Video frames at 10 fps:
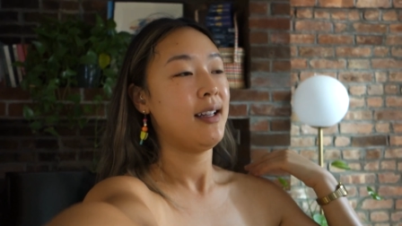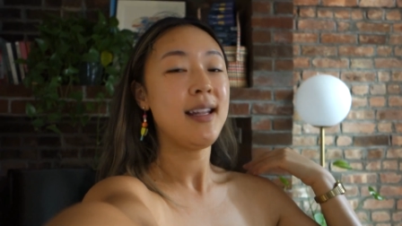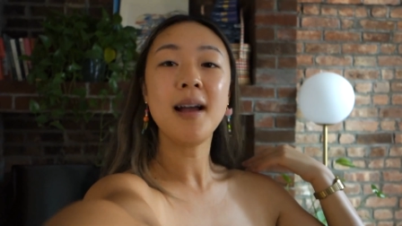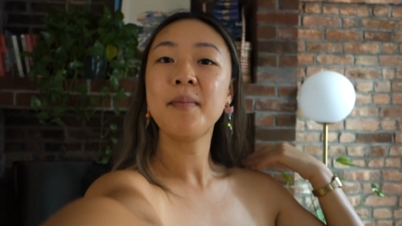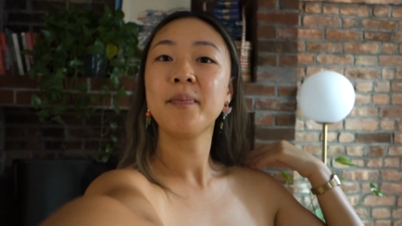
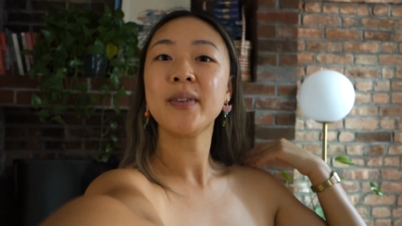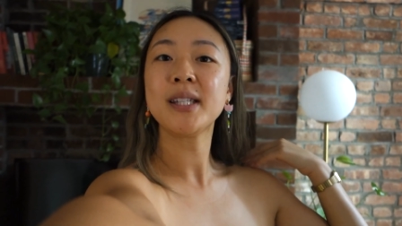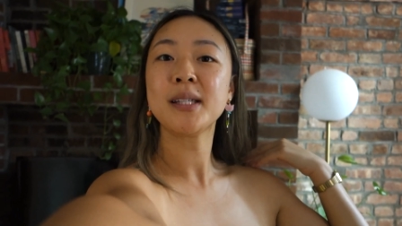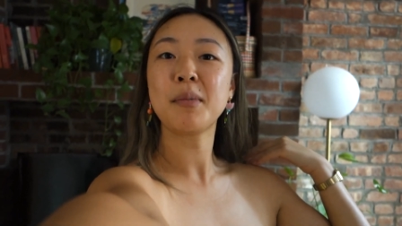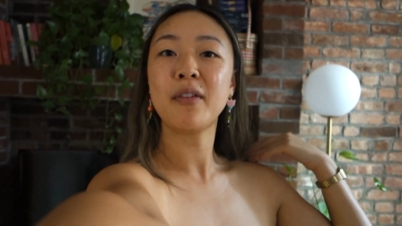yeah, this
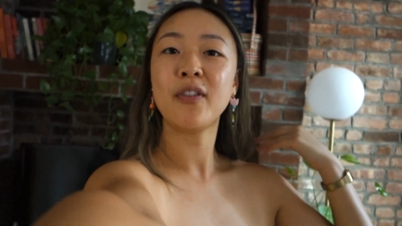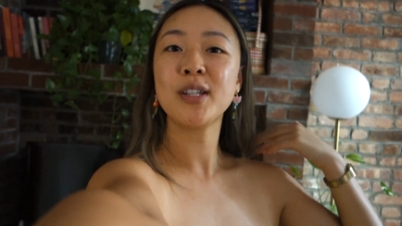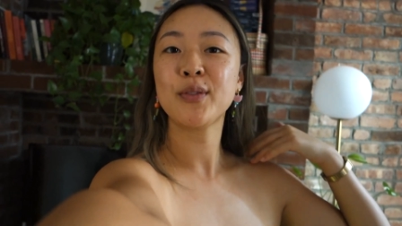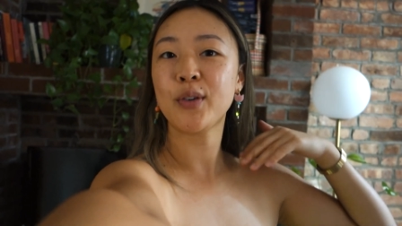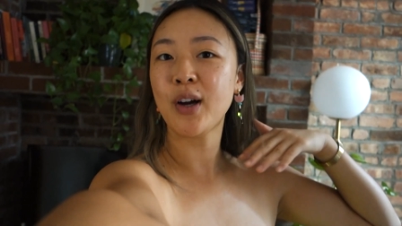is gonna be
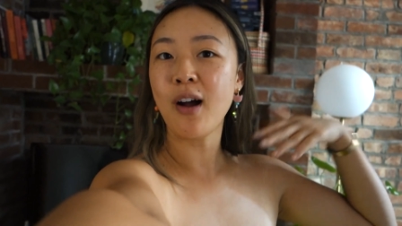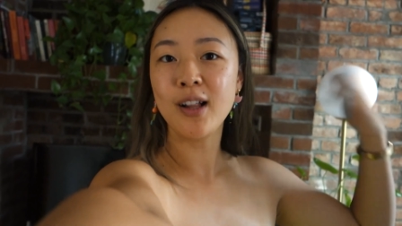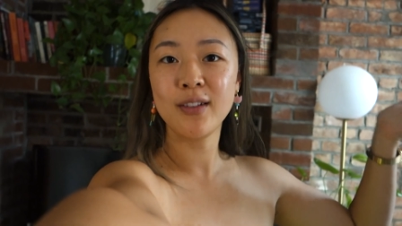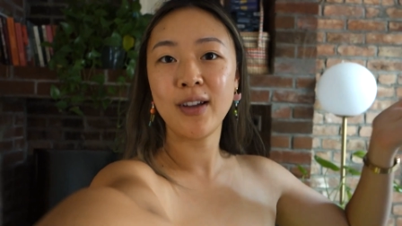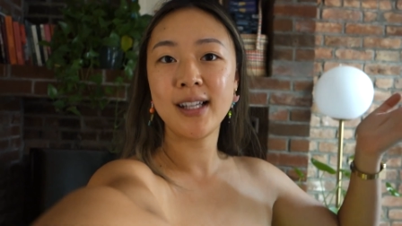first for
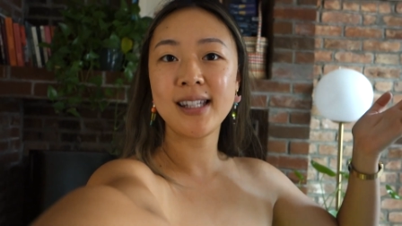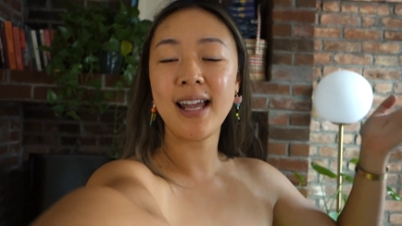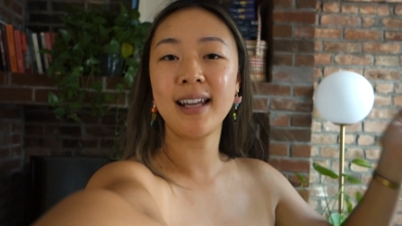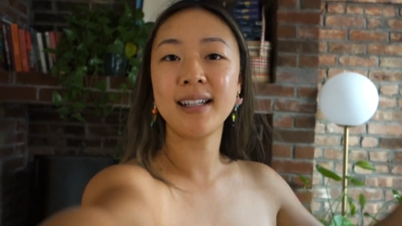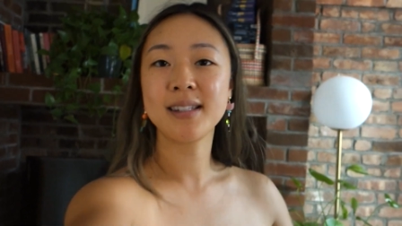all of us
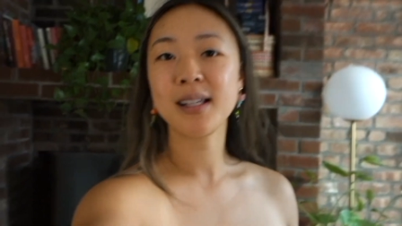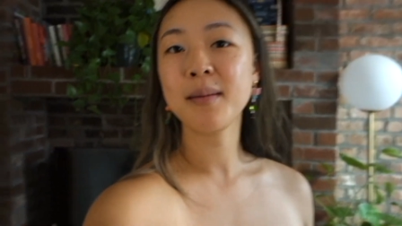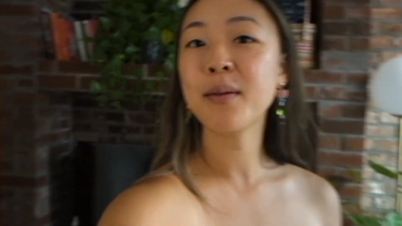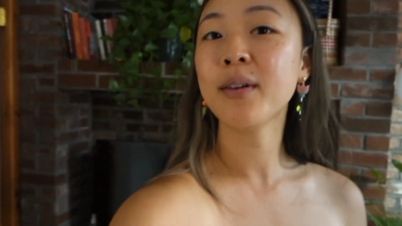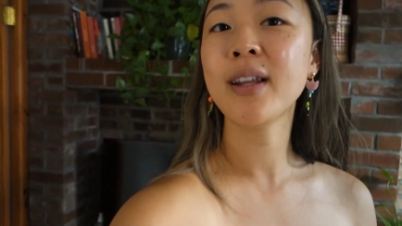and it's gonna
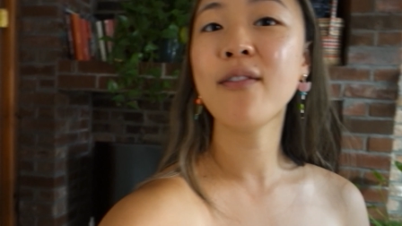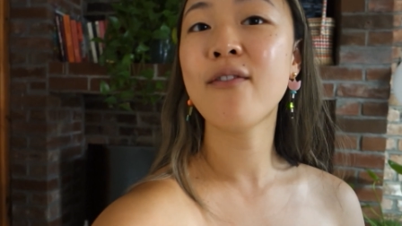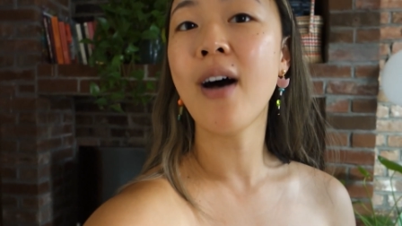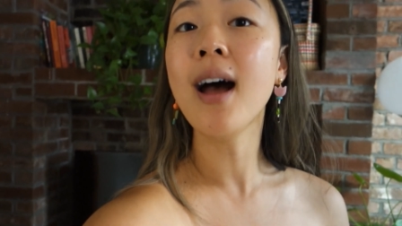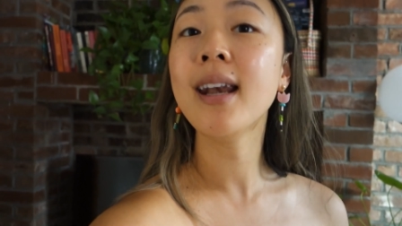be really
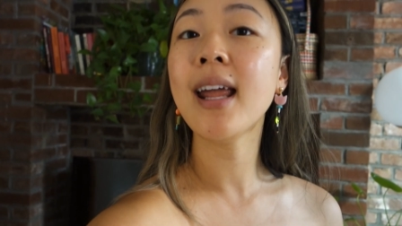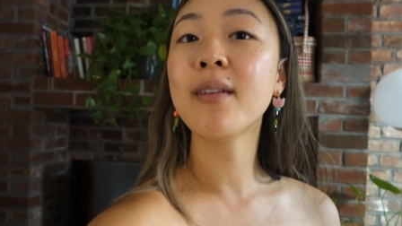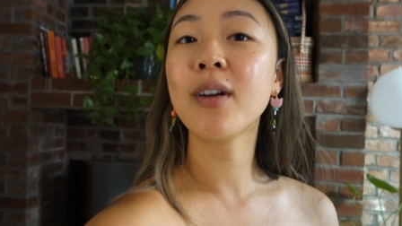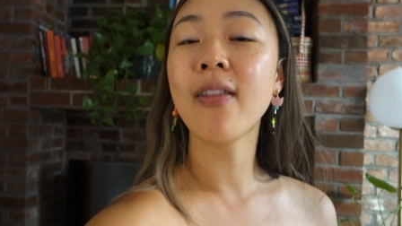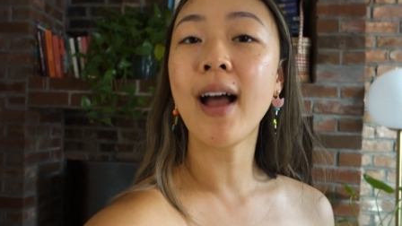fun
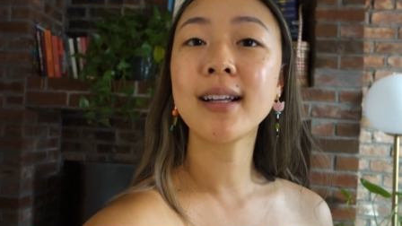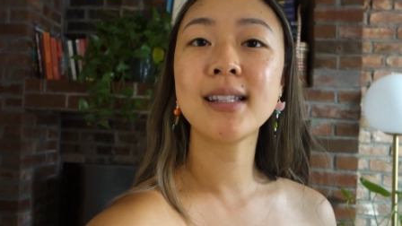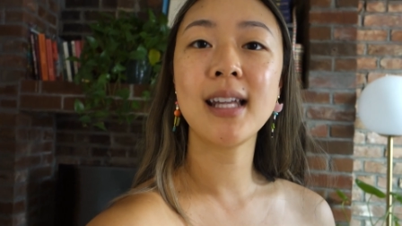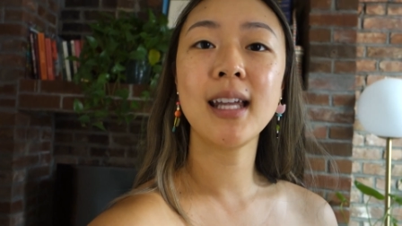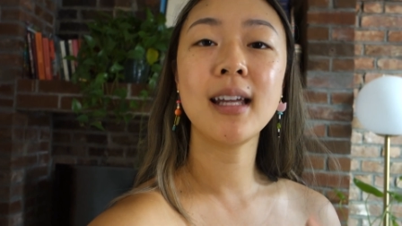and
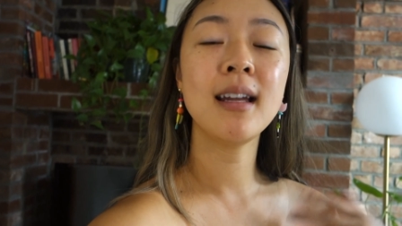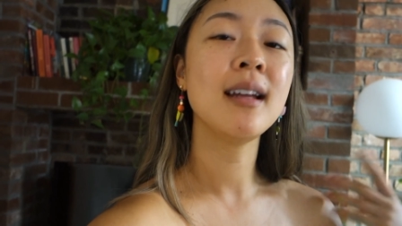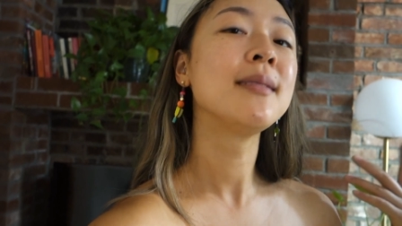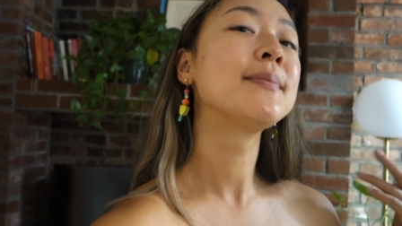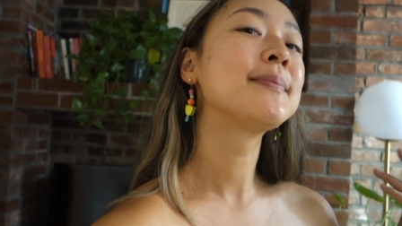relaxing.
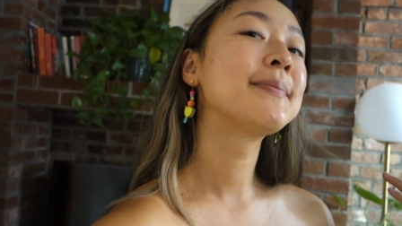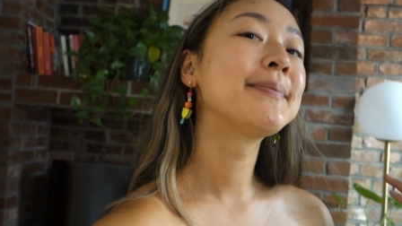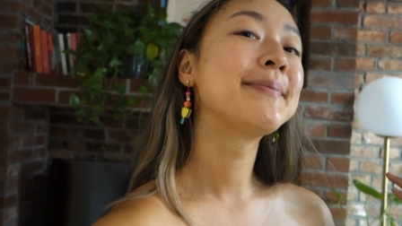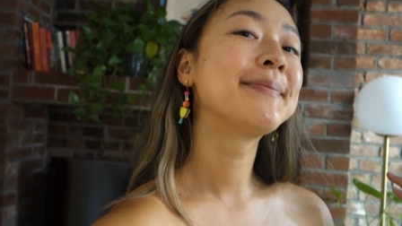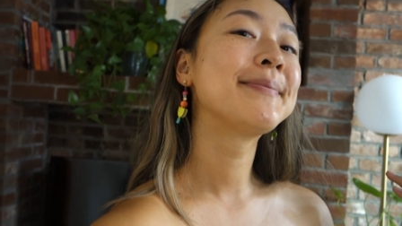
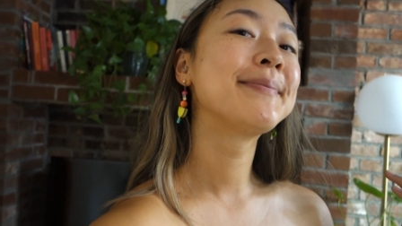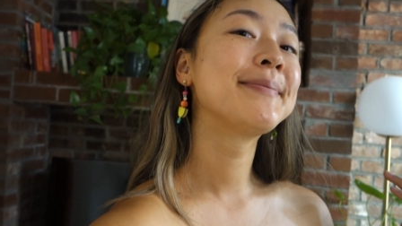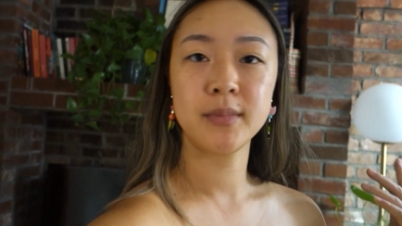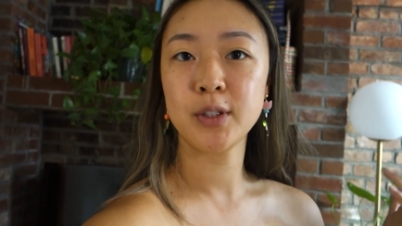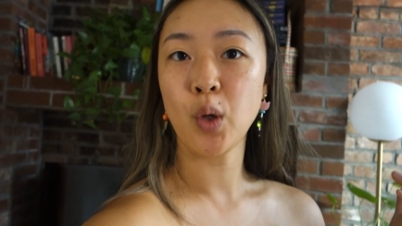
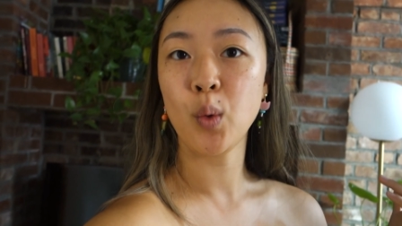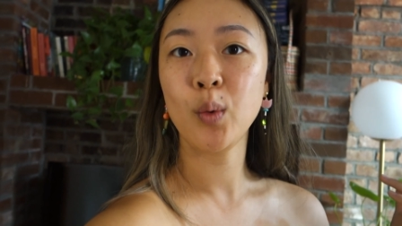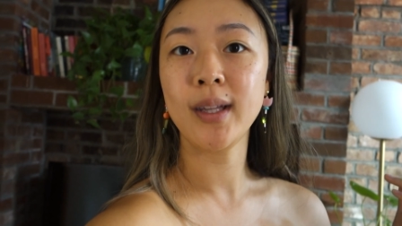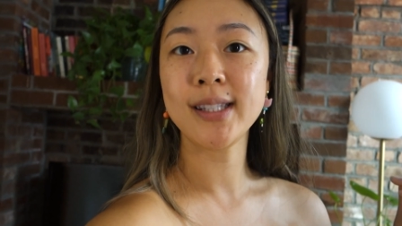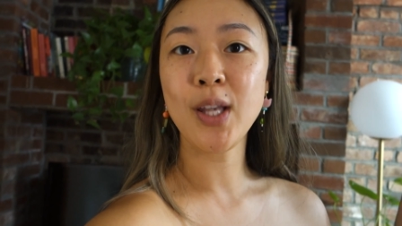So
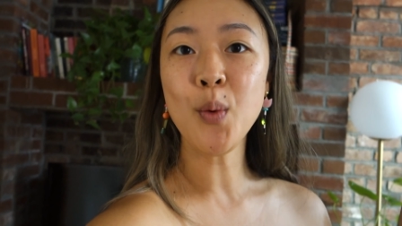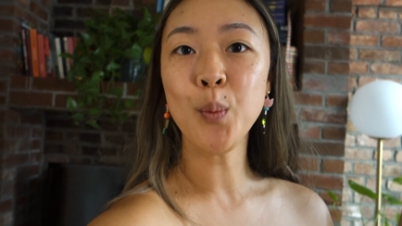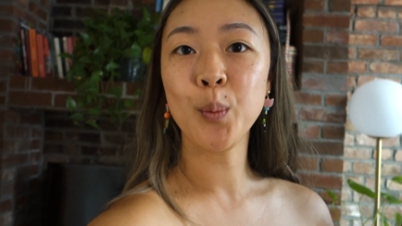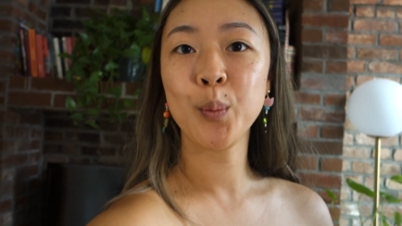let's go.